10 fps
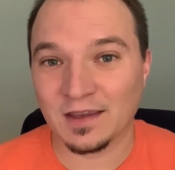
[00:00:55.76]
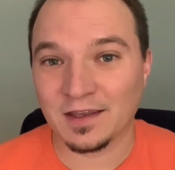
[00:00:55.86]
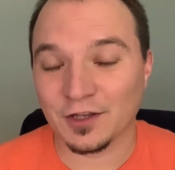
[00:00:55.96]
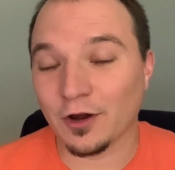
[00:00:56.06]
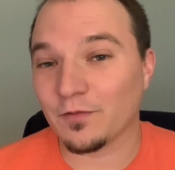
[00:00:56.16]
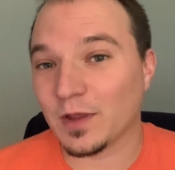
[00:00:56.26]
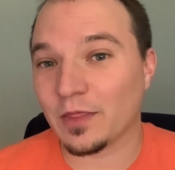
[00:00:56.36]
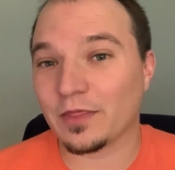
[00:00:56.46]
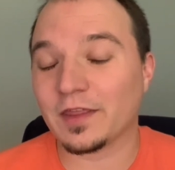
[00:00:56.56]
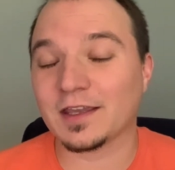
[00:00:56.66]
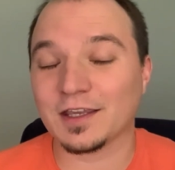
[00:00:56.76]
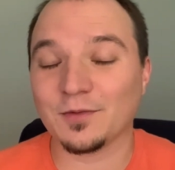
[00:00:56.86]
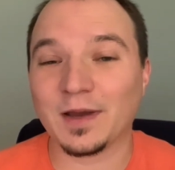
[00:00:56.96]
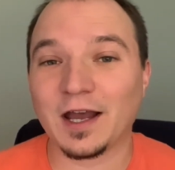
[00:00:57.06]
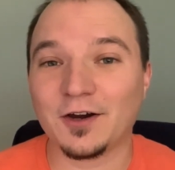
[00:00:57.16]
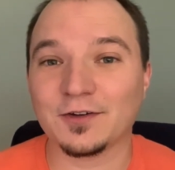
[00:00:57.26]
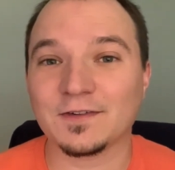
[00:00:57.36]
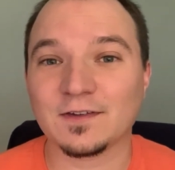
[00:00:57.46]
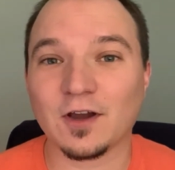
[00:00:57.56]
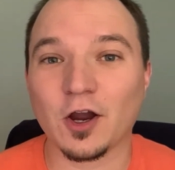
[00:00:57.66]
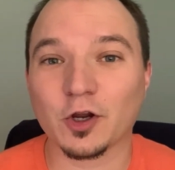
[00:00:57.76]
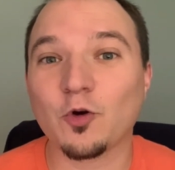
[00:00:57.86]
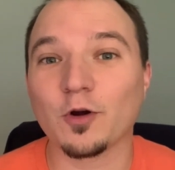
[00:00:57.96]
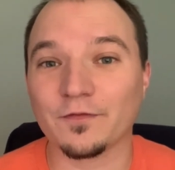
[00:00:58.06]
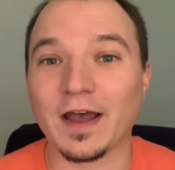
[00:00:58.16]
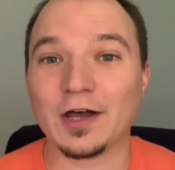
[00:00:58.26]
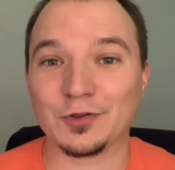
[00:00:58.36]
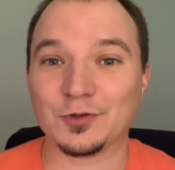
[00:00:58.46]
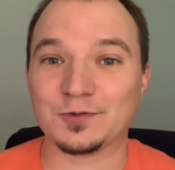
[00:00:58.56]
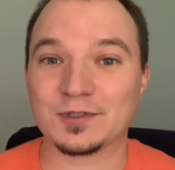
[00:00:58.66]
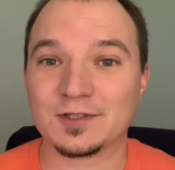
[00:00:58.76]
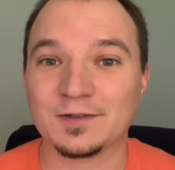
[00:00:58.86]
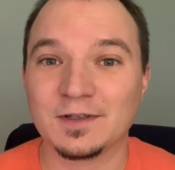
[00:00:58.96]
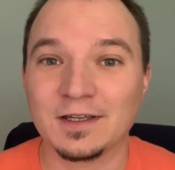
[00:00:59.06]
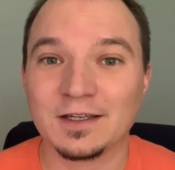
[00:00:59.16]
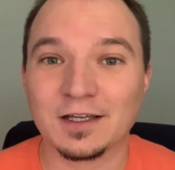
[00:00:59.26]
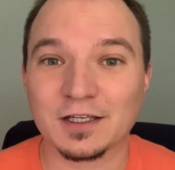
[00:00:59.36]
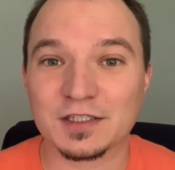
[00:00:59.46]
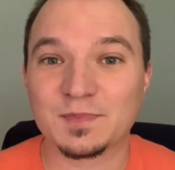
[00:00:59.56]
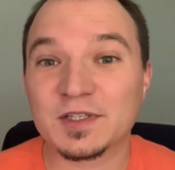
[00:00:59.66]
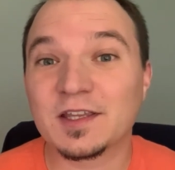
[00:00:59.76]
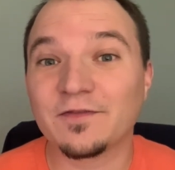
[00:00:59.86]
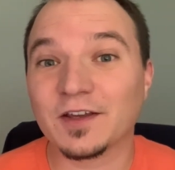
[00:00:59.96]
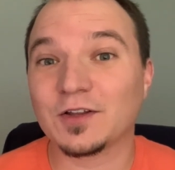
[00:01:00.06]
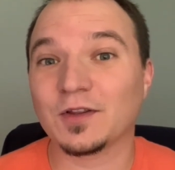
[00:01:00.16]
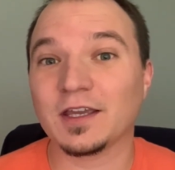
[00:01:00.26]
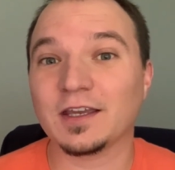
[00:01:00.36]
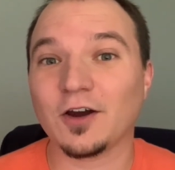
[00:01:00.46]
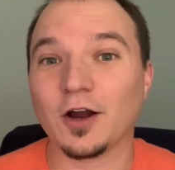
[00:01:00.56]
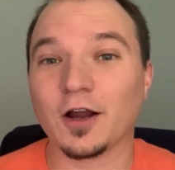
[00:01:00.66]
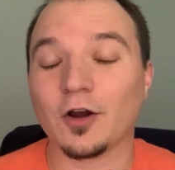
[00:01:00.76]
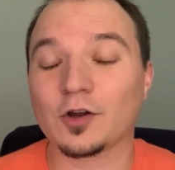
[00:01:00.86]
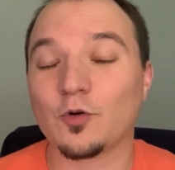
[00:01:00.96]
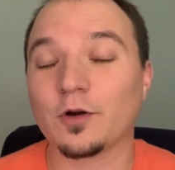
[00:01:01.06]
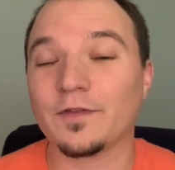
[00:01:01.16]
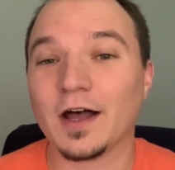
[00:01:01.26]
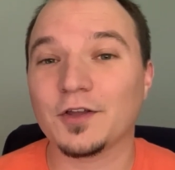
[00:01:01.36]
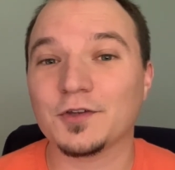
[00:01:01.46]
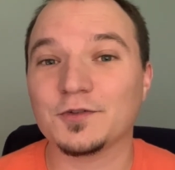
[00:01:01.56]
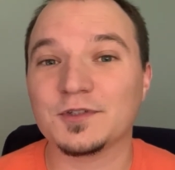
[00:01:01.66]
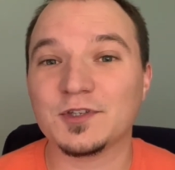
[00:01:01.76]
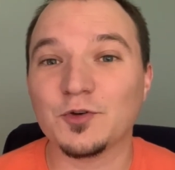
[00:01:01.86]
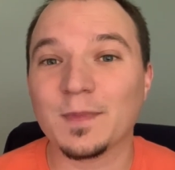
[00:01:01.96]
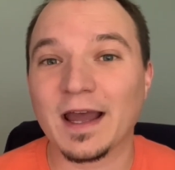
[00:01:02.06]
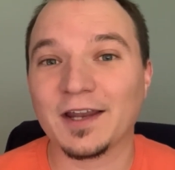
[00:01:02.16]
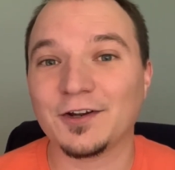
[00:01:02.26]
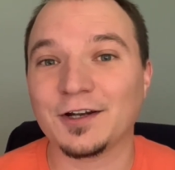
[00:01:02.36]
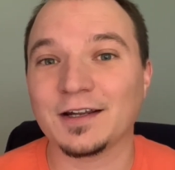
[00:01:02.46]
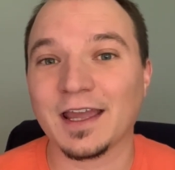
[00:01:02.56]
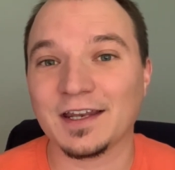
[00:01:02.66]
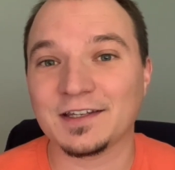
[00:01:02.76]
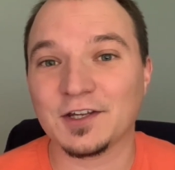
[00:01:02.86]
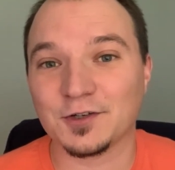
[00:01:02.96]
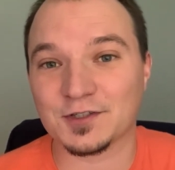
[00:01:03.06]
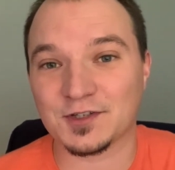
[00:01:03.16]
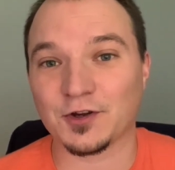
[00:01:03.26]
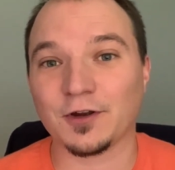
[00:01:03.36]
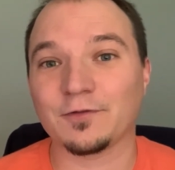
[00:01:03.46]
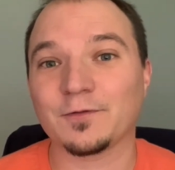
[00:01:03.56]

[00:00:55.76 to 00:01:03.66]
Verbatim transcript: You know, I've been thinking about our core values uh, specifically, our, our core values, you matter and here to serve.